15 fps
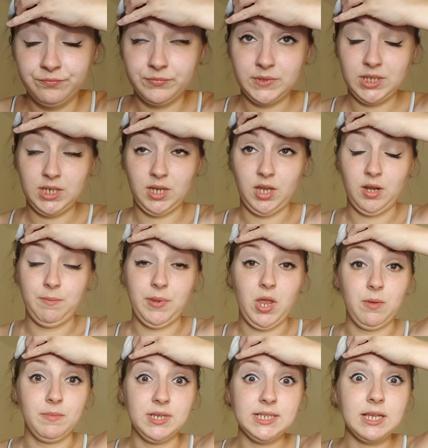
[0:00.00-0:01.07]
And I'm going to
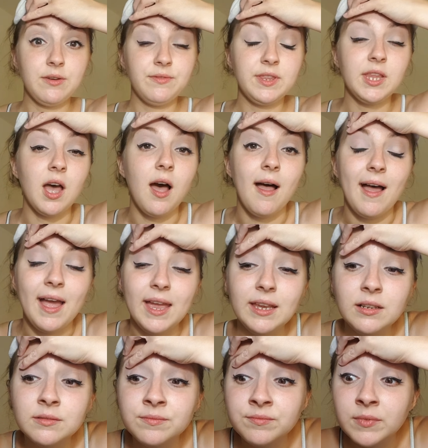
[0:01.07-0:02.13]
poke myself in the eye,
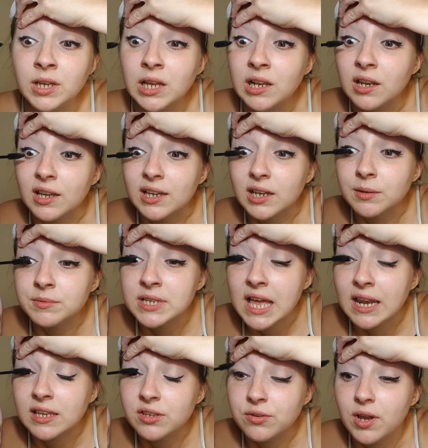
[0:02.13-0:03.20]
like I'm
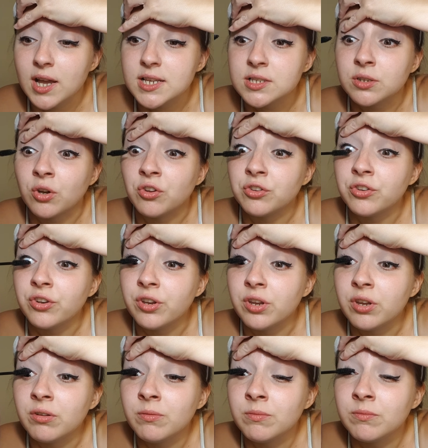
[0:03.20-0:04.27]
telling you guys not to
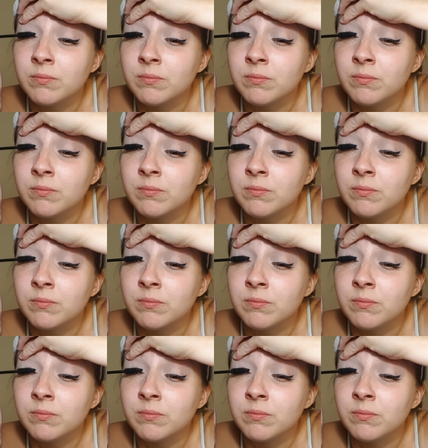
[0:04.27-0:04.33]
do.